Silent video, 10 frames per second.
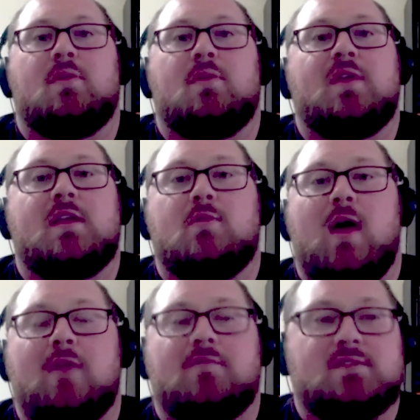But then you
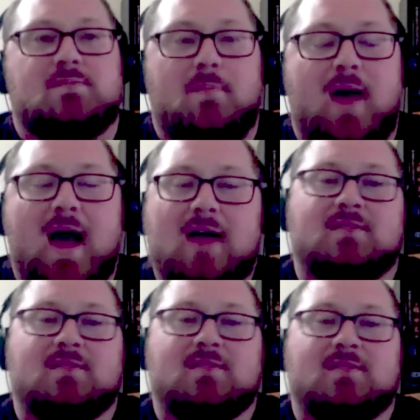have this
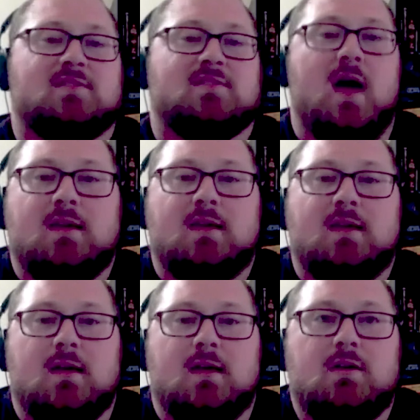massive spike in
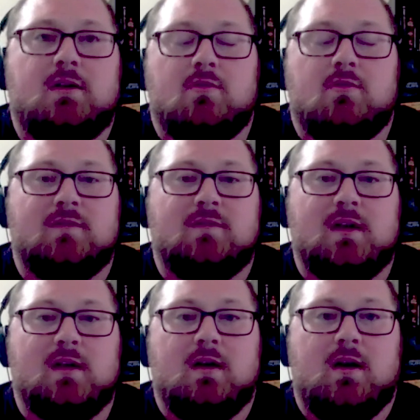acute
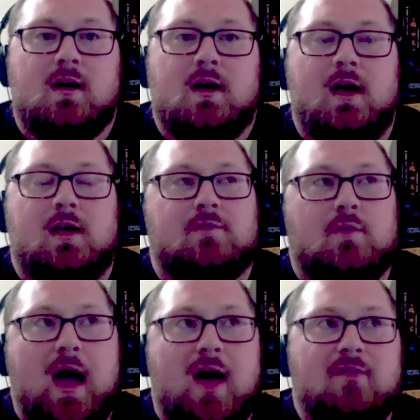activity, and if
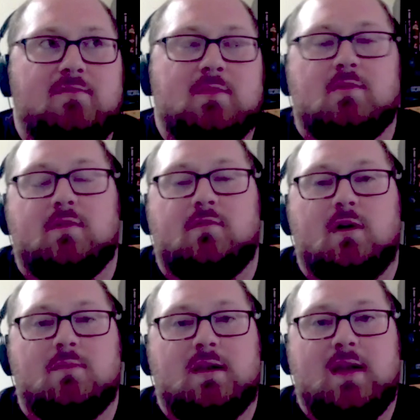you have people that have
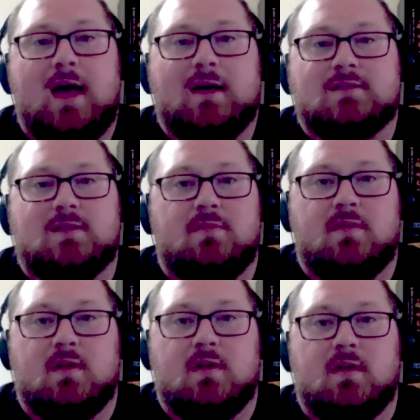already been nagging
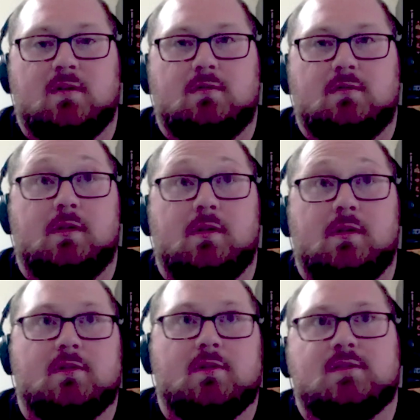something or
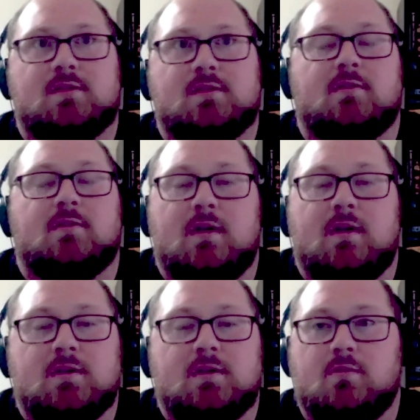nursing something throughout
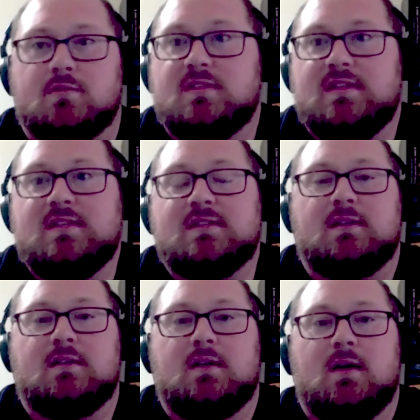the whole
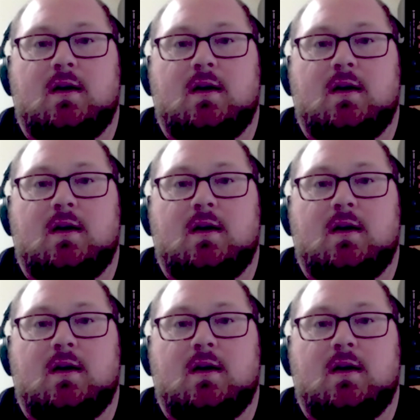season,